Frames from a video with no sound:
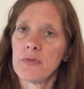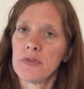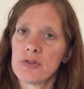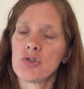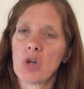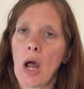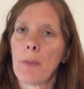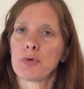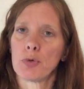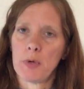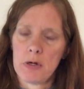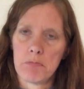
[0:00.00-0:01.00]
in this
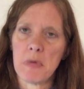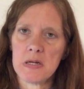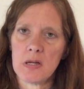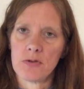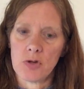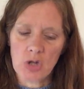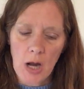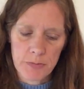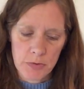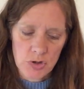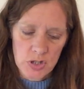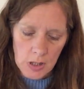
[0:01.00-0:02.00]
chapter but in many of the
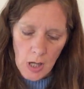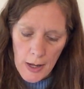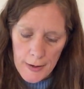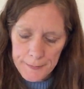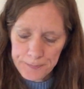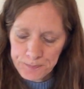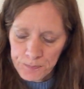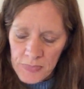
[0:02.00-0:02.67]
chapters to come.